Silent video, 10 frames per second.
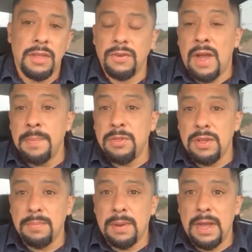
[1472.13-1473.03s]

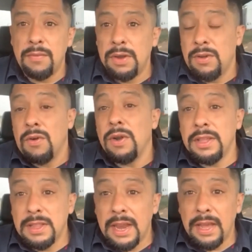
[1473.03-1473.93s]
option by
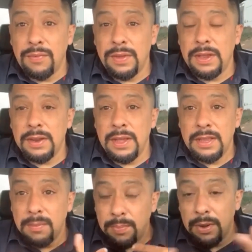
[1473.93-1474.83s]
recording the live feed
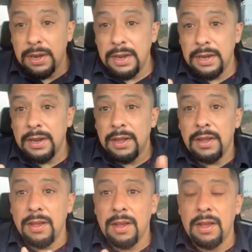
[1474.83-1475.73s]
and then putting it
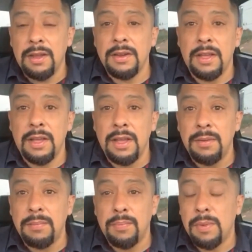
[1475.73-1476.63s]
on
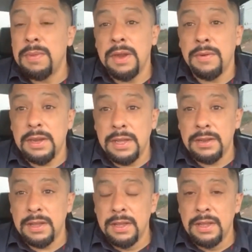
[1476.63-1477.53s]
and premiering it,
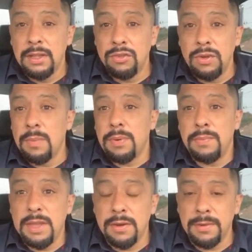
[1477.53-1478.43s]
doing a
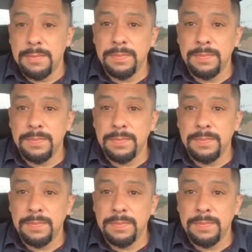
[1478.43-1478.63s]
premiere.